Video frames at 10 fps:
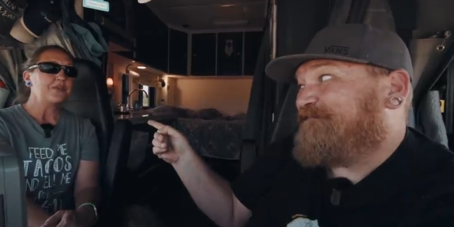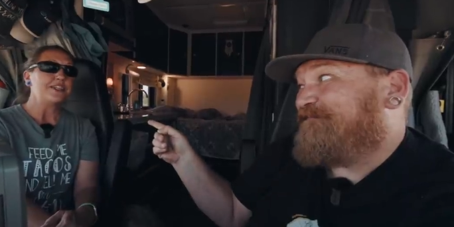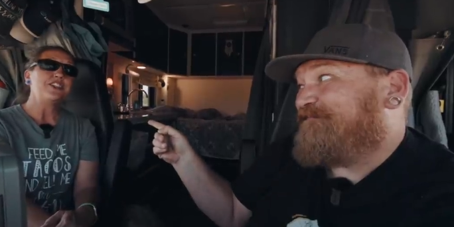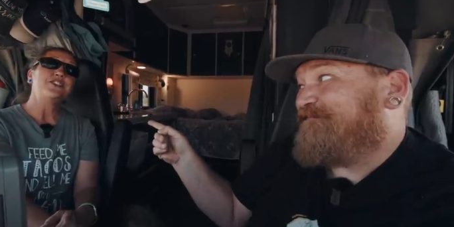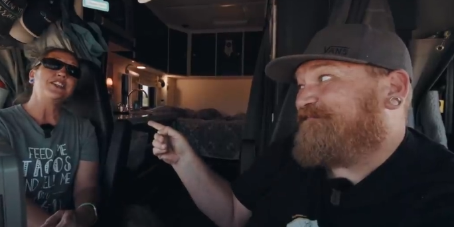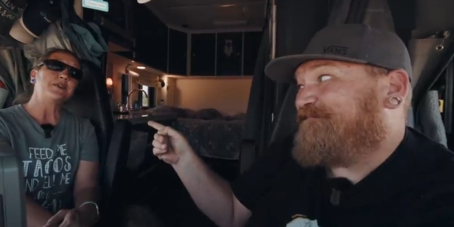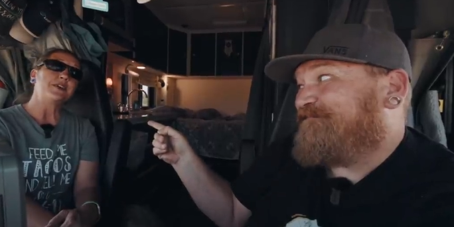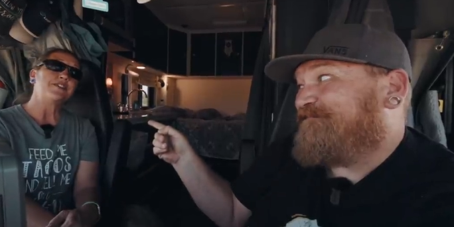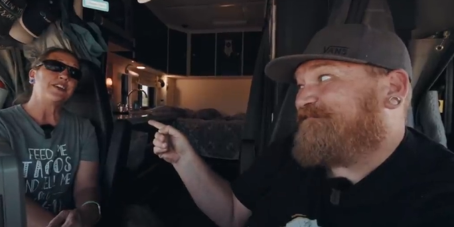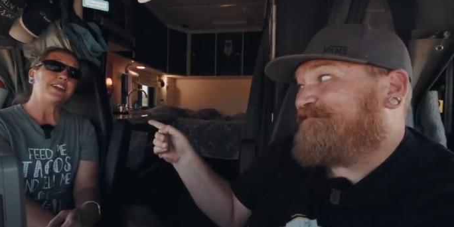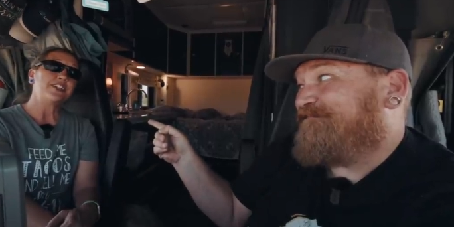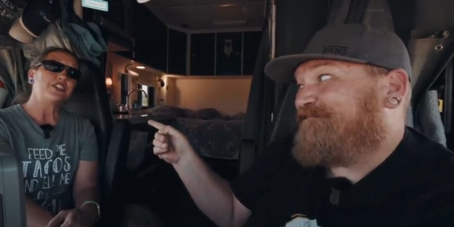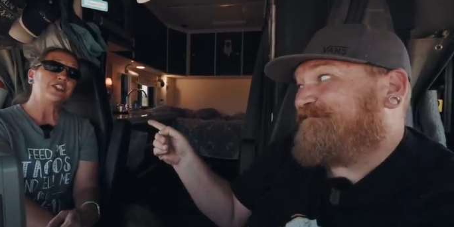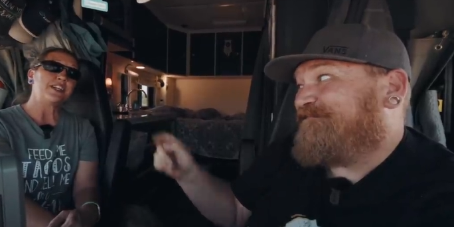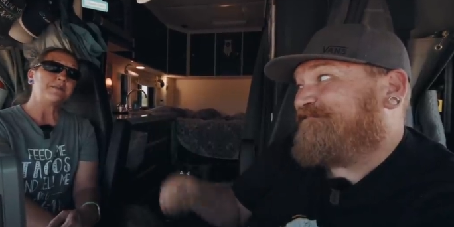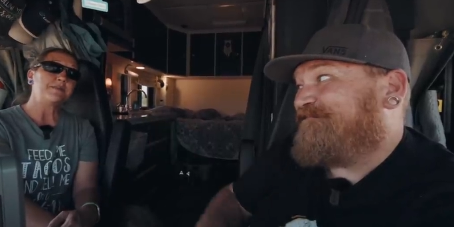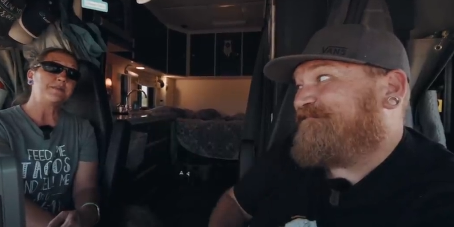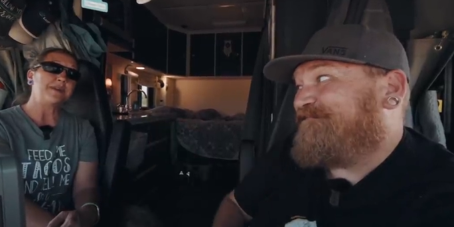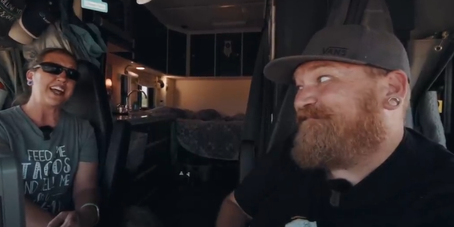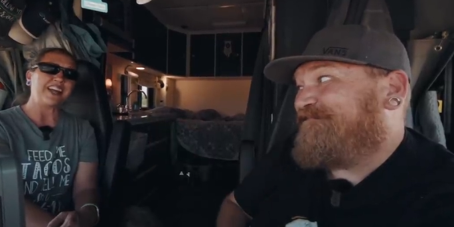Speaker 1: We do need one for the Airstream,
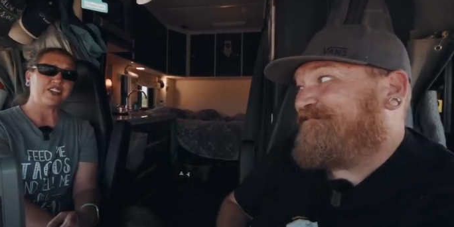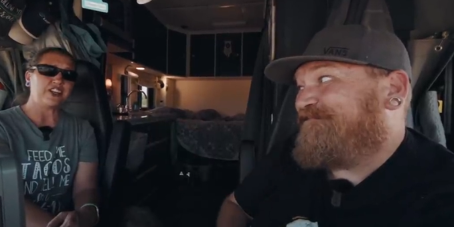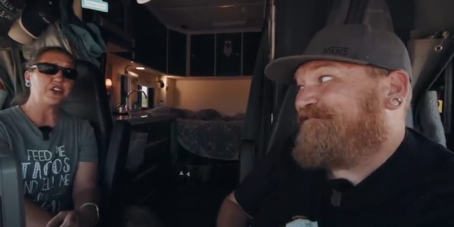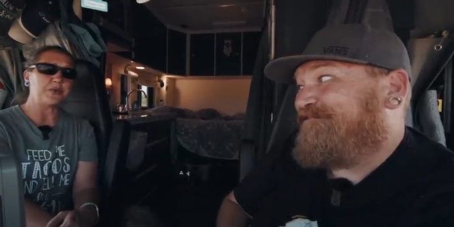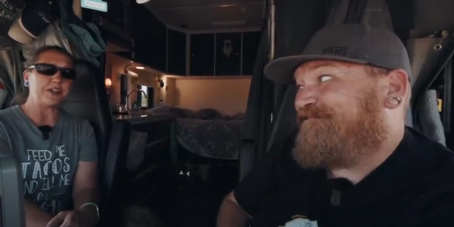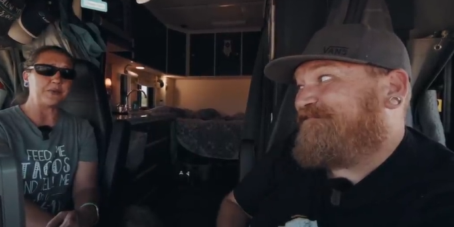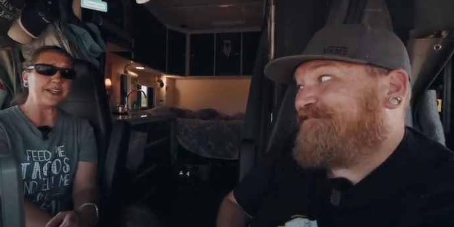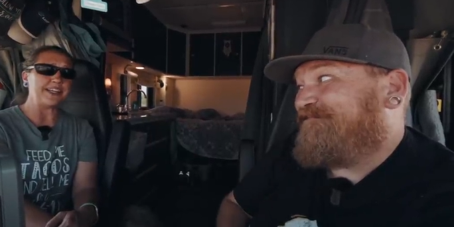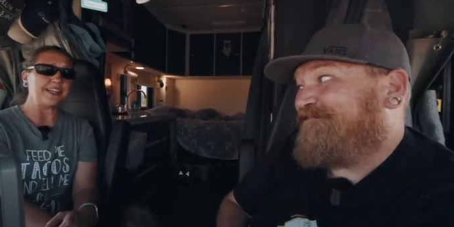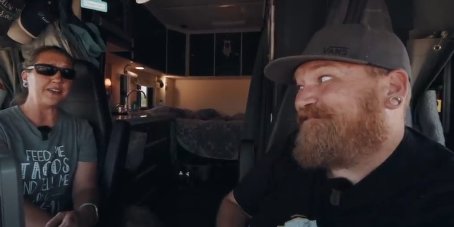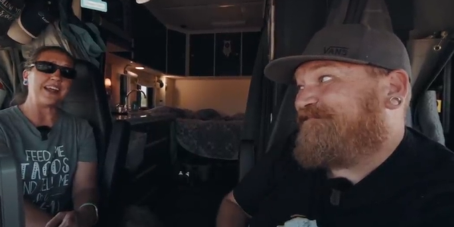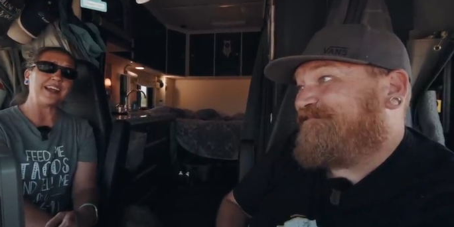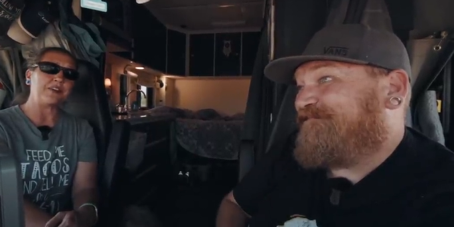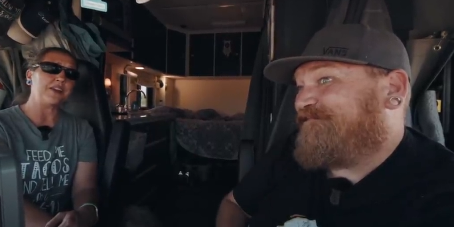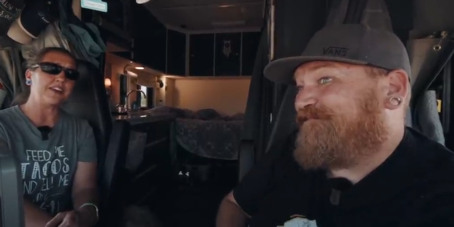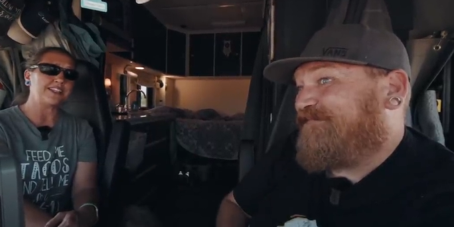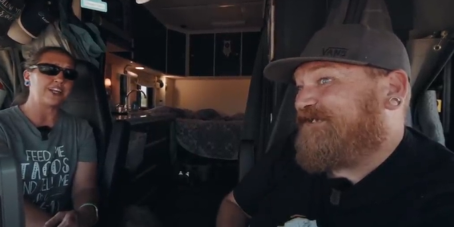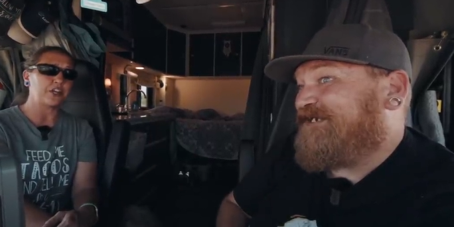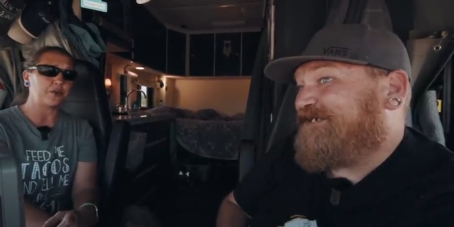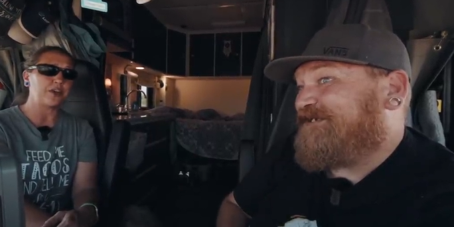but not a little one. We need we one that's
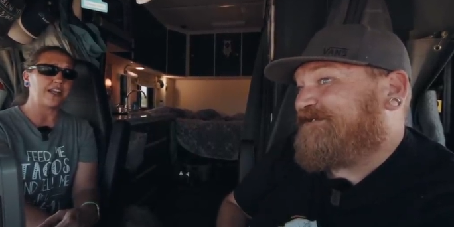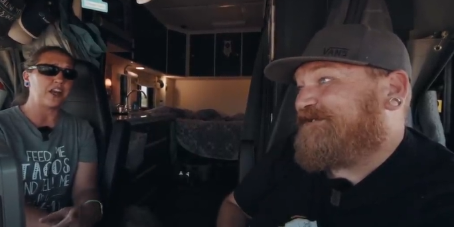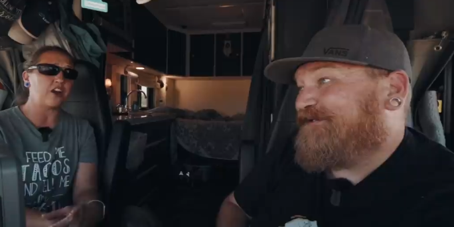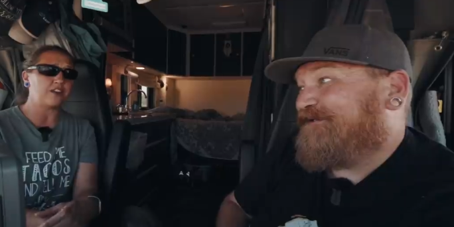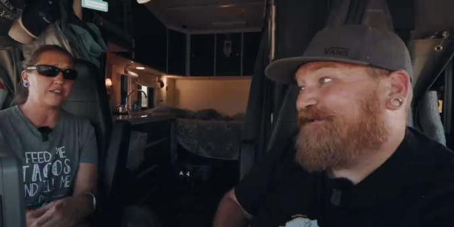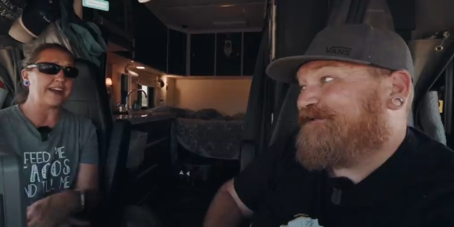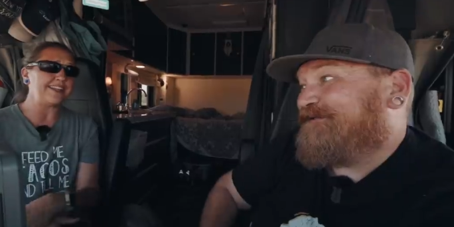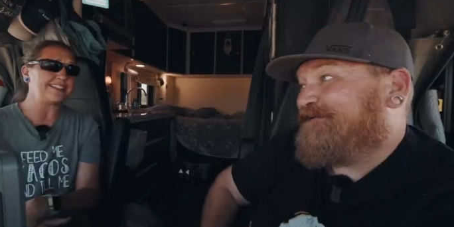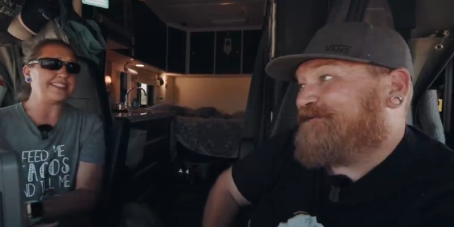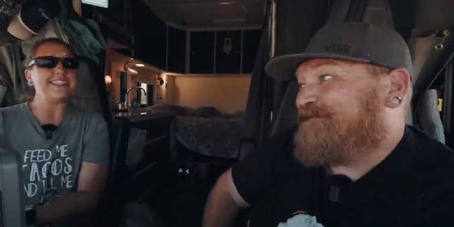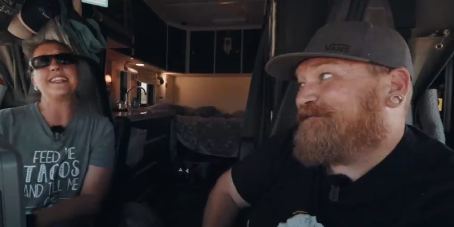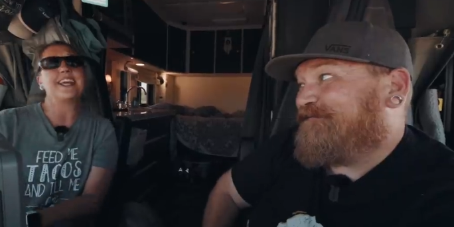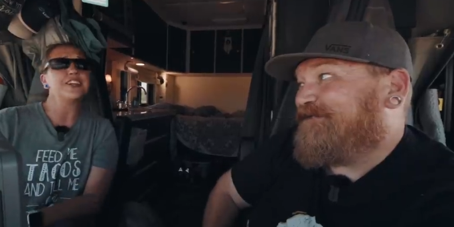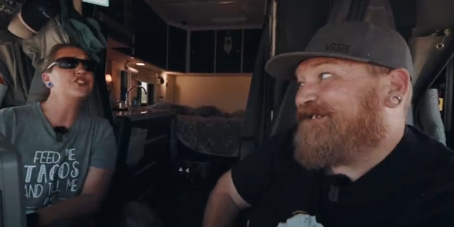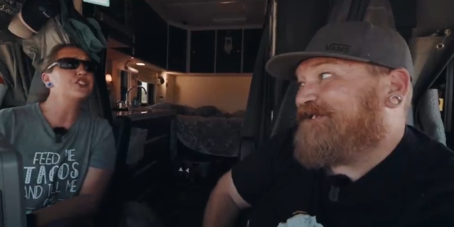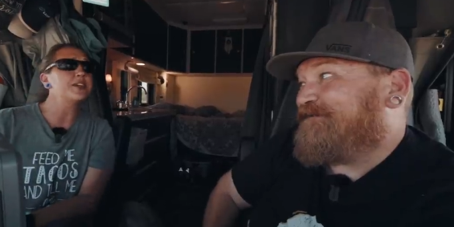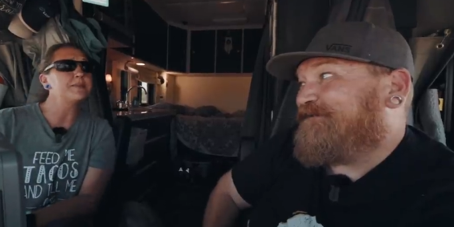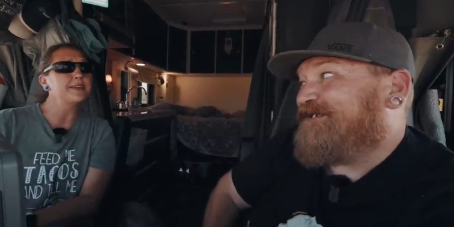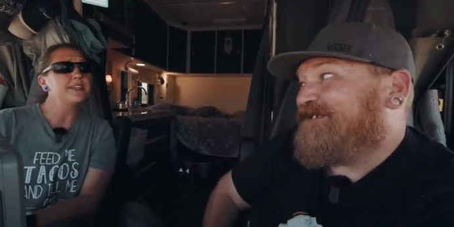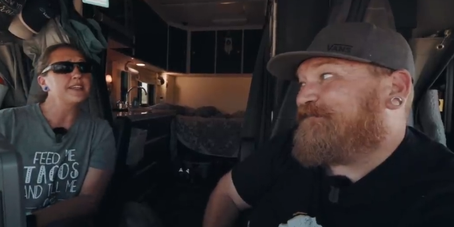going to run our AC in the airstream.
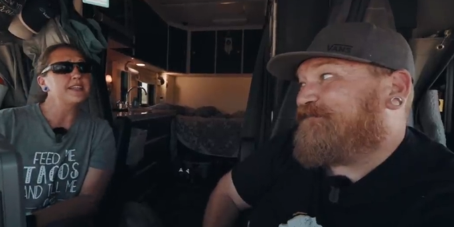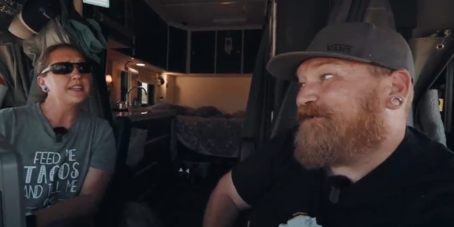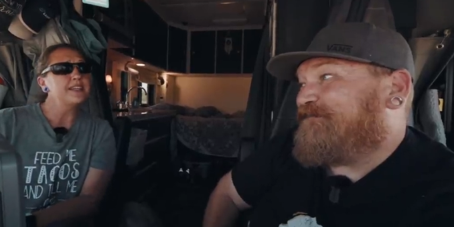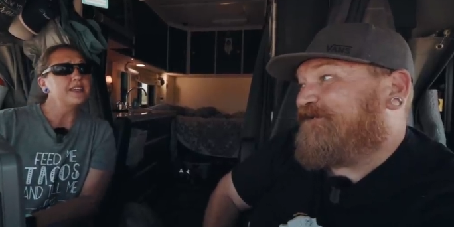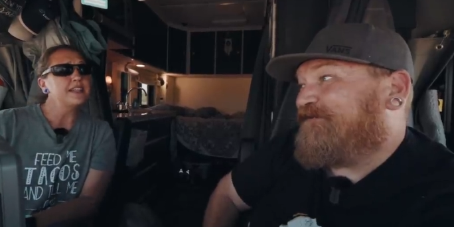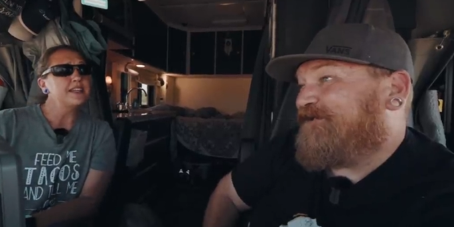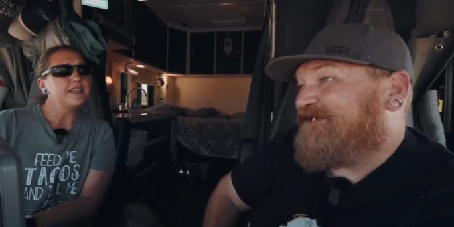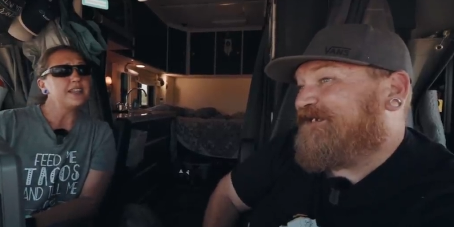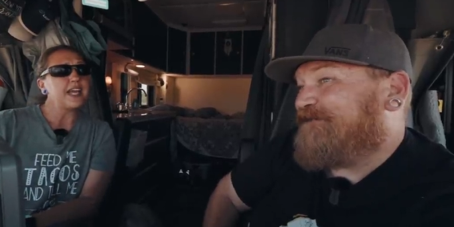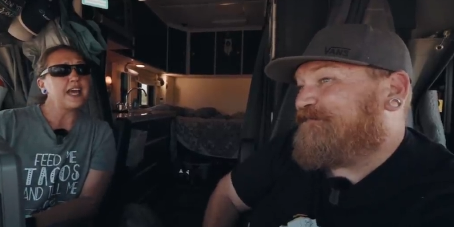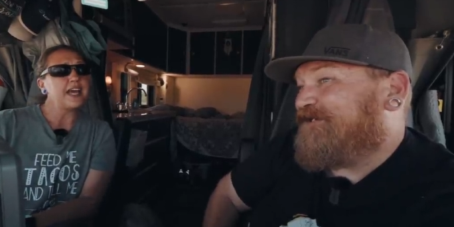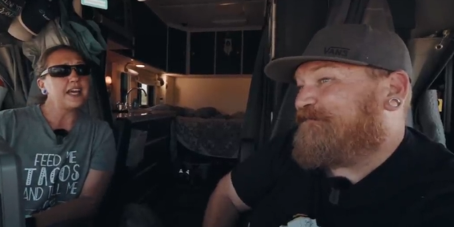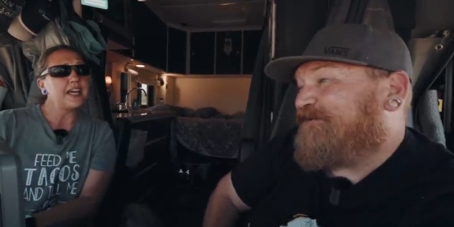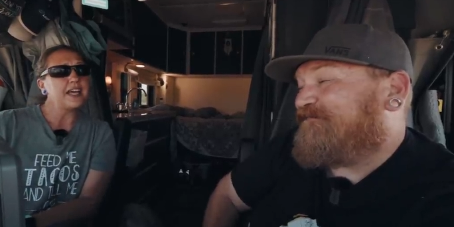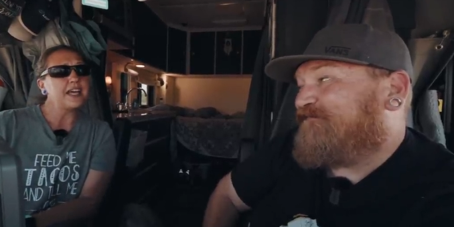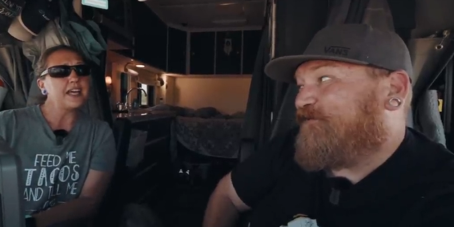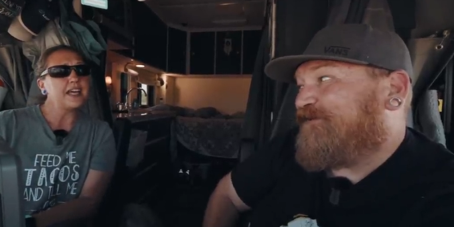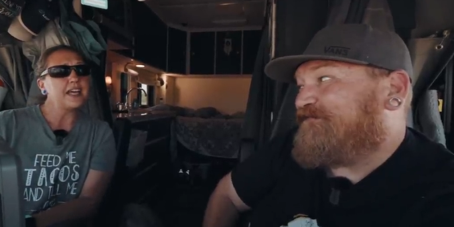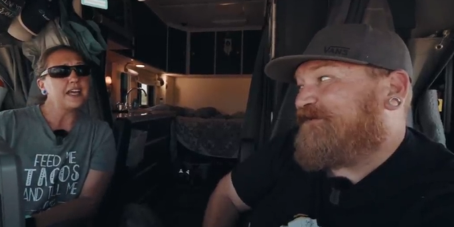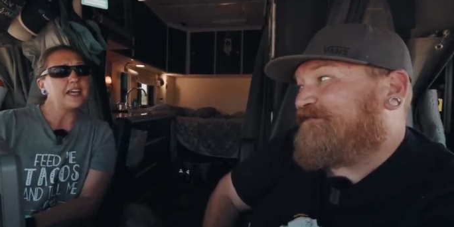
Speaker 2: We need a pretty big one. Yeah, yeah. it'd be about
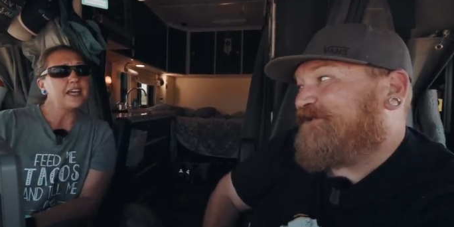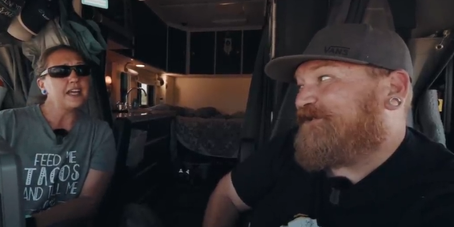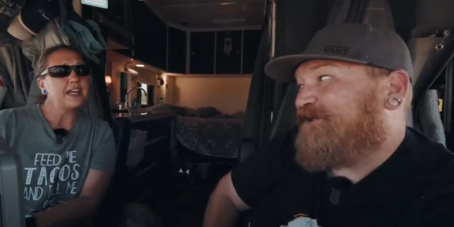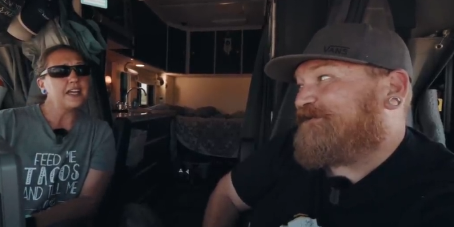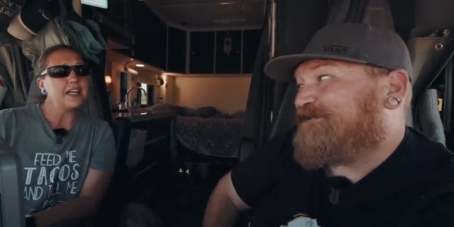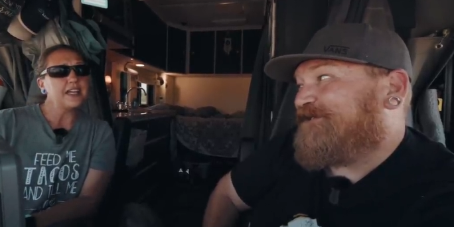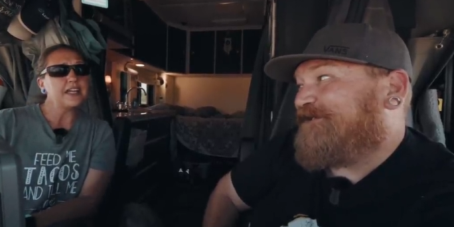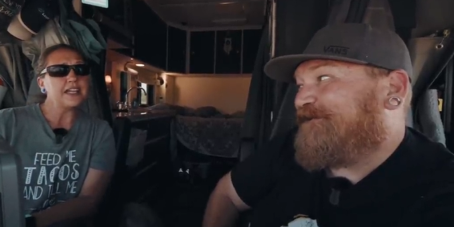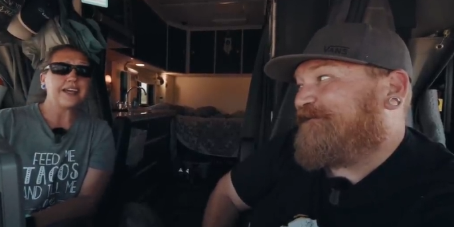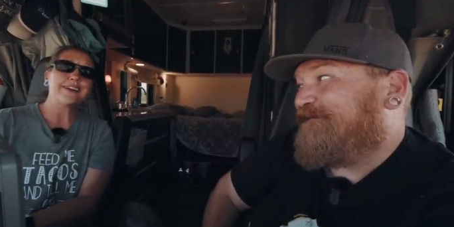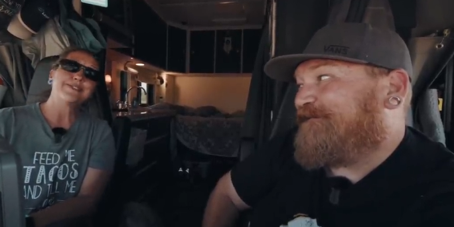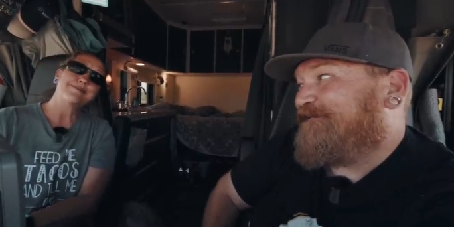forty five hundred dollars. Yeah.